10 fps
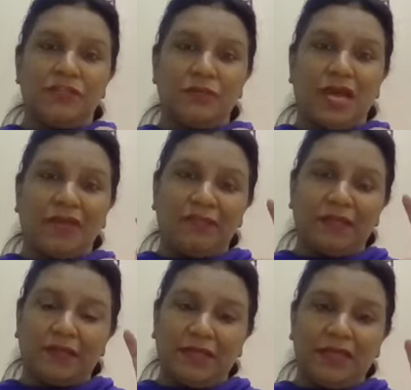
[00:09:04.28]
You have
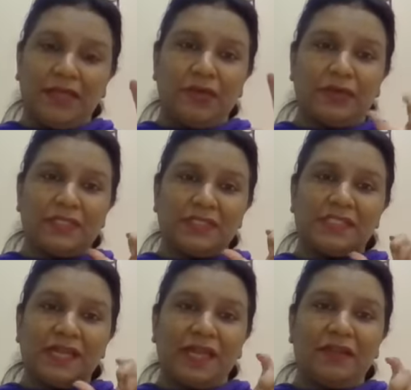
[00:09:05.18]
the key or the
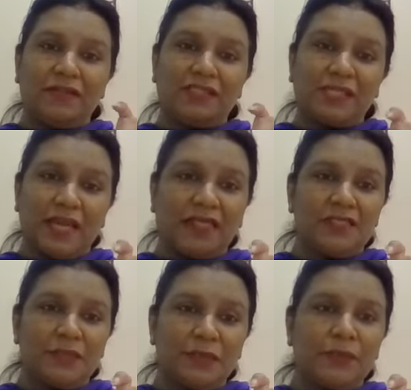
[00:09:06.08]
scale on the
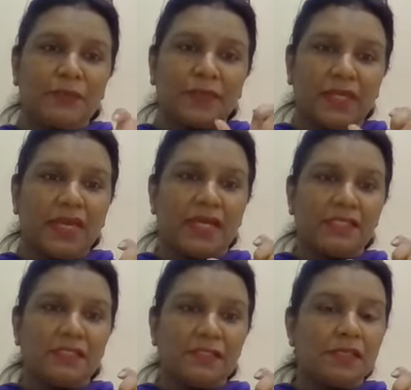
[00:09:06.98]
side.
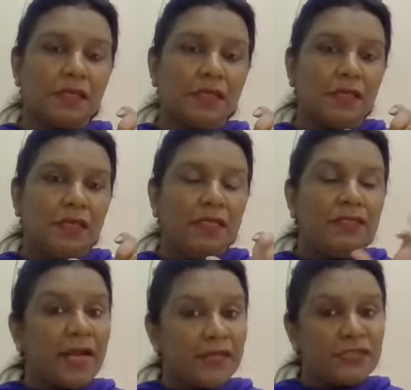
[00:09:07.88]
Yes.
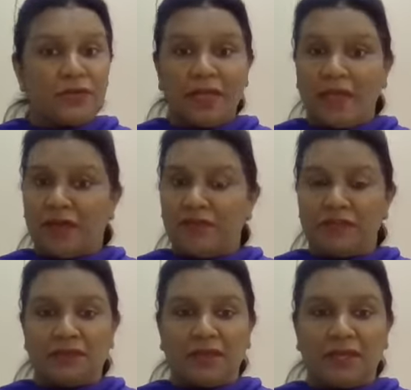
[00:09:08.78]
Naturally,
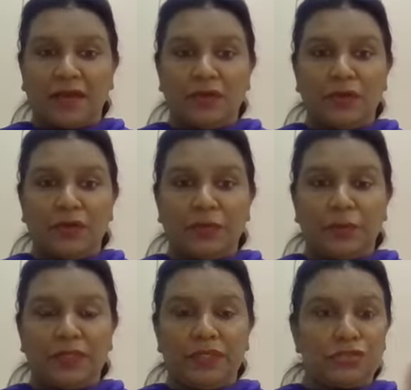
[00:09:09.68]
everything cannot
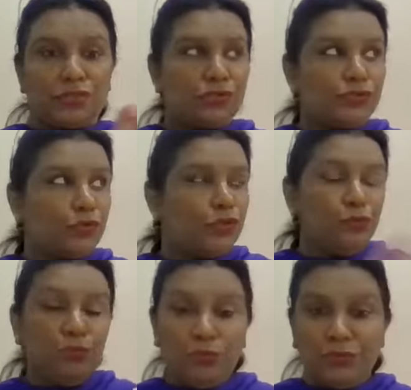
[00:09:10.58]
be shown so
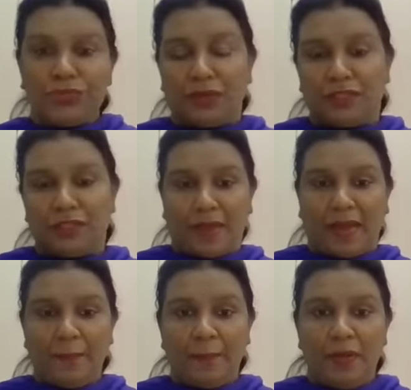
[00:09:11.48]
huge on the
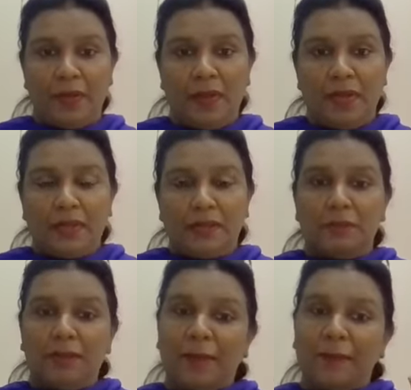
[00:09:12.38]
map. The
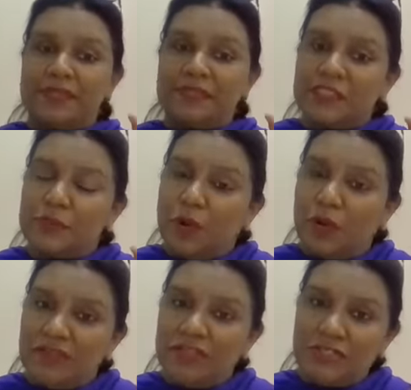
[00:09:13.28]
map is a
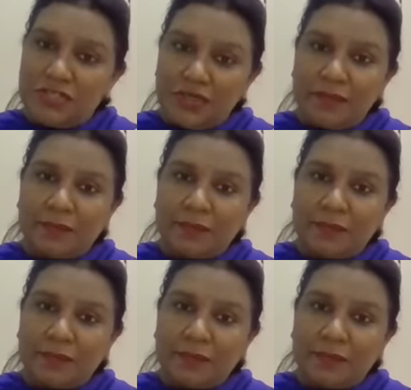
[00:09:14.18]
smaller version.